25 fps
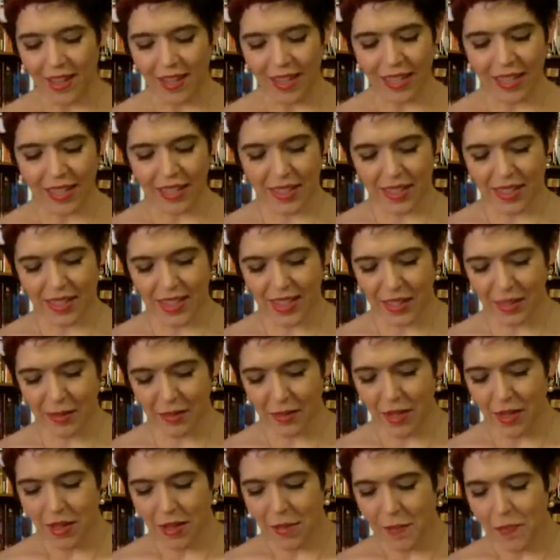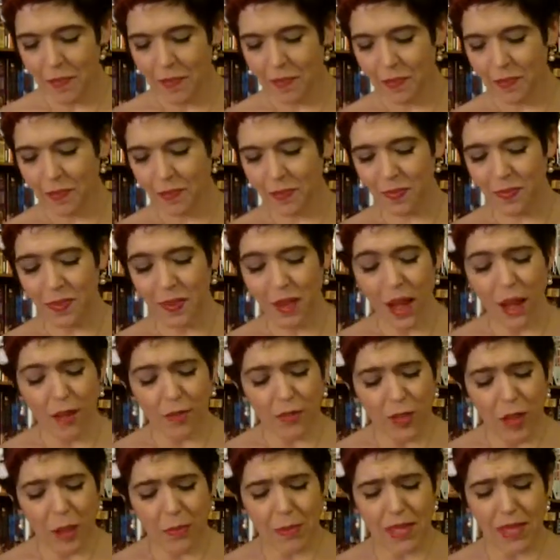I
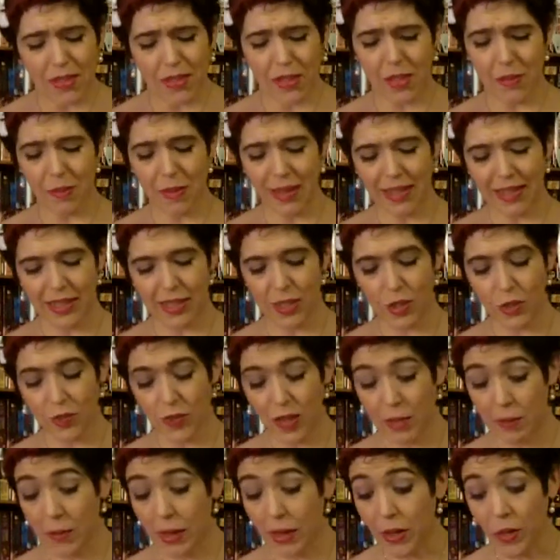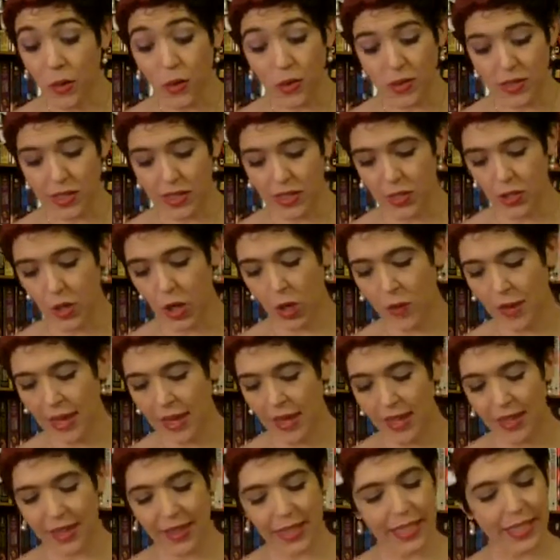flopped down on the bed and surveyed my girls in the
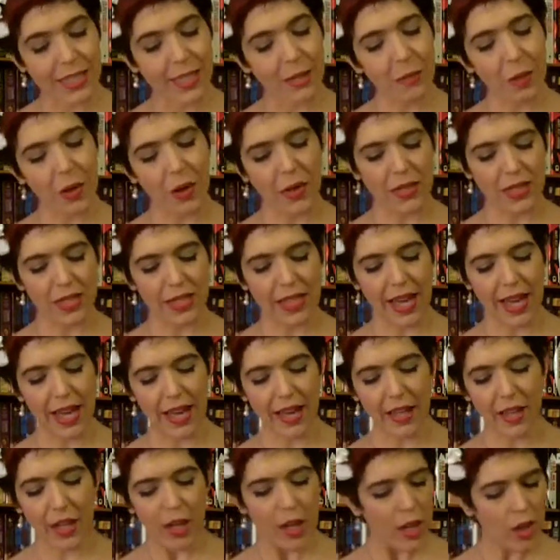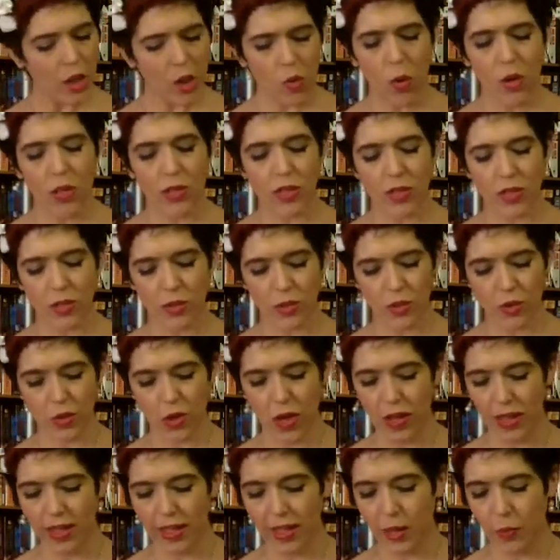doorway. They smirked in that "you are
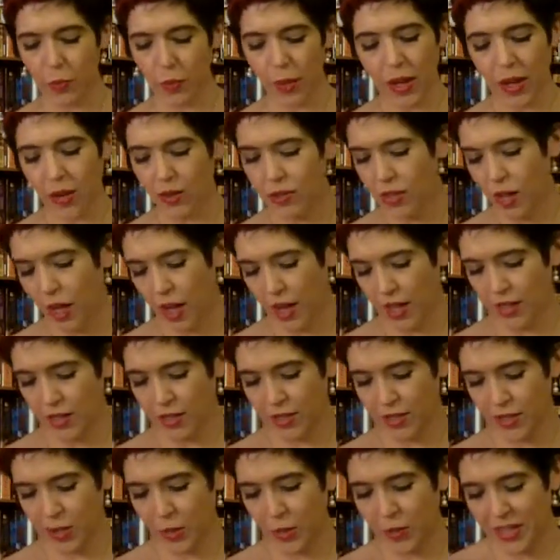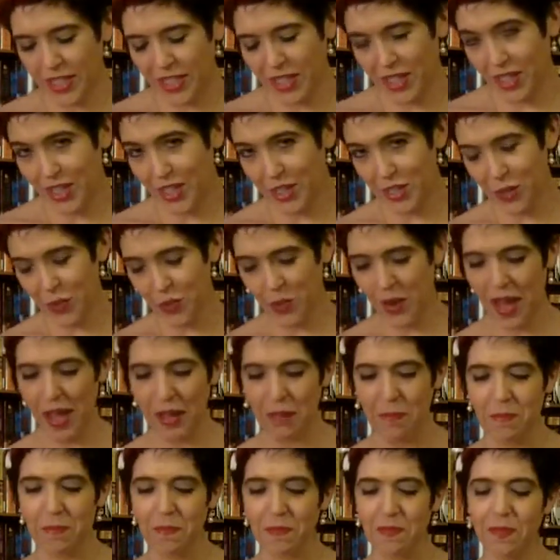drunk and we are not, so we judge you"
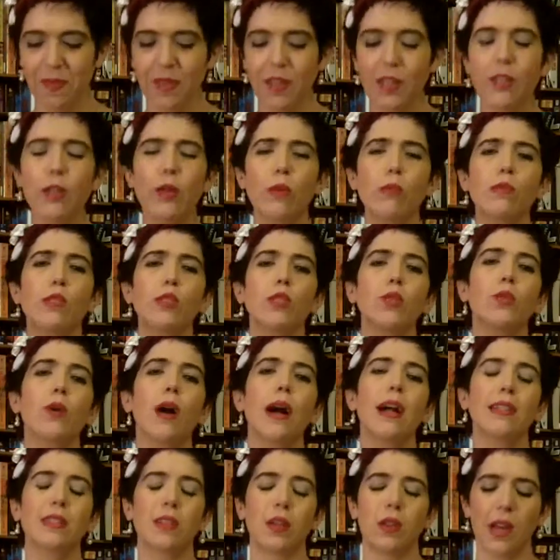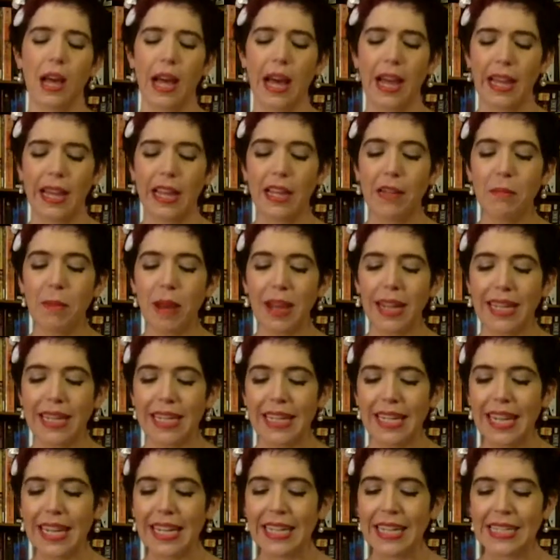way. "Don't you act all high and
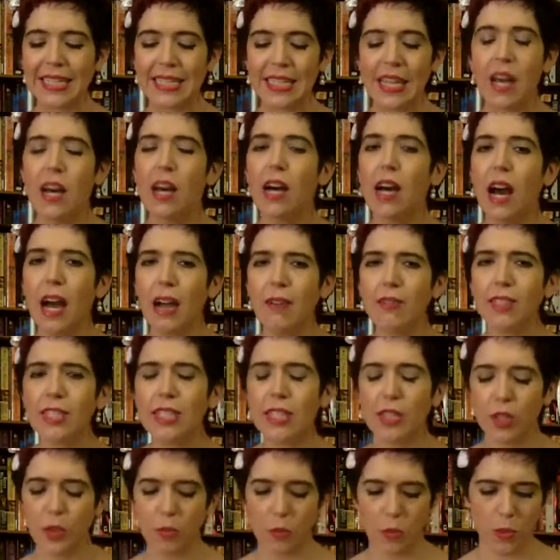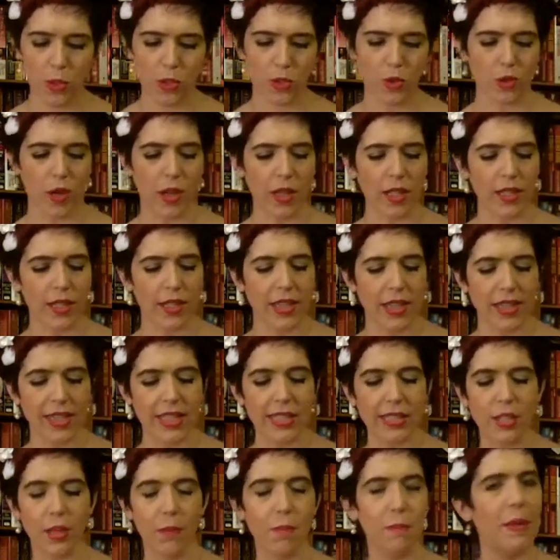mighty, ladies. I've seen you more drunk than
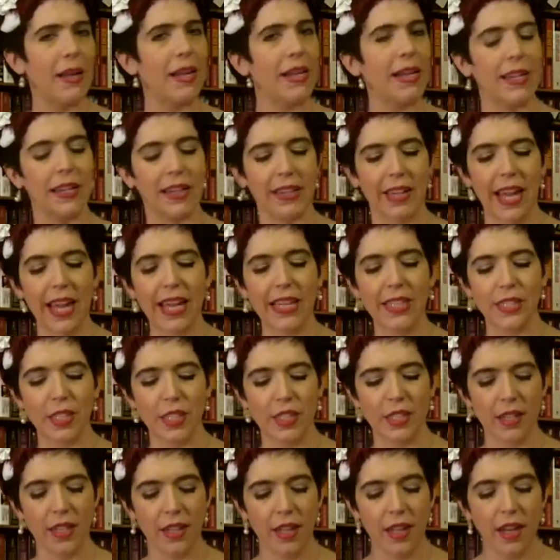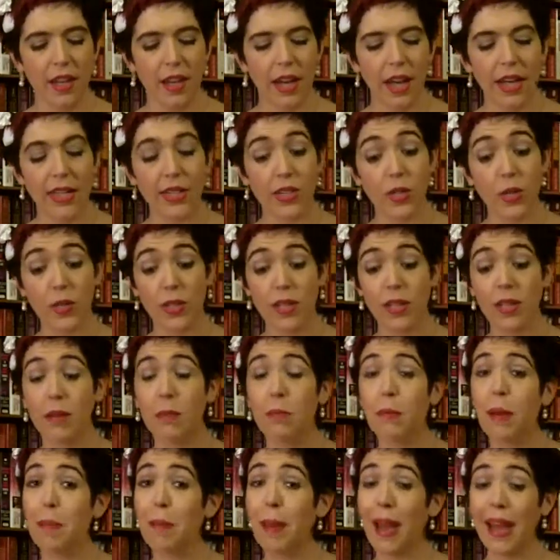this on many an occasion," I noted,
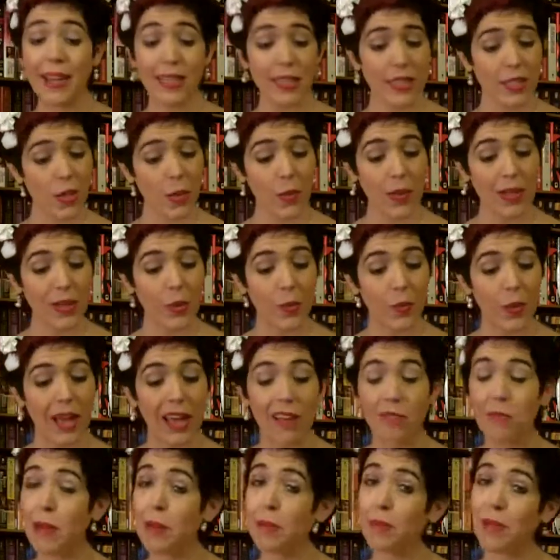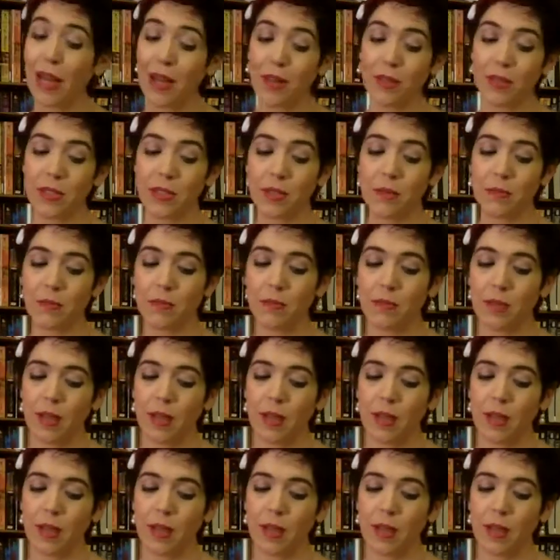my pants going the way of my blouse.